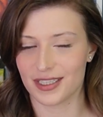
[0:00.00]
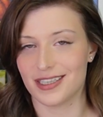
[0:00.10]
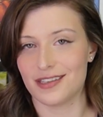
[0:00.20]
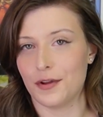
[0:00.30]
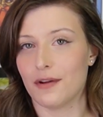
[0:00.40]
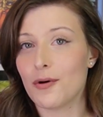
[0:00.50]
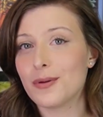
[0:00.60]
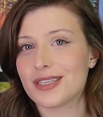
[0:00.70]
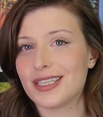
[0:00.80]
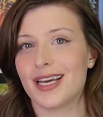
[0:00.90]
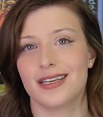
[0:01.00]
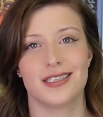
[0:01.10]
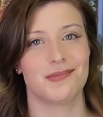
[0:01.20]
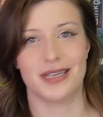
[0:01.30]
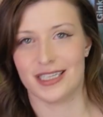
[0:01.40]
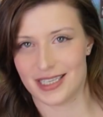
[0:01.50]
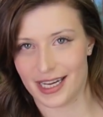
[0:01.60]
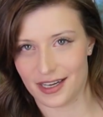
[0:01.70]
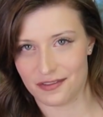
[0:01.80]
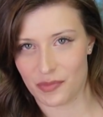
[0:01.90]
Because if you have holes at the end, it's
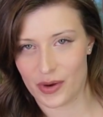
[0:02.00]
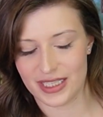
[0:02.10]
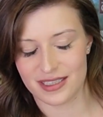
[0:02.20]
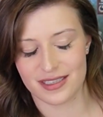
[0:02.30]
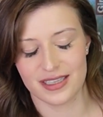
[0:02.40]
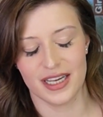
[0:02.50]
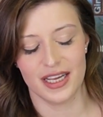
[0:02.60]
negative points.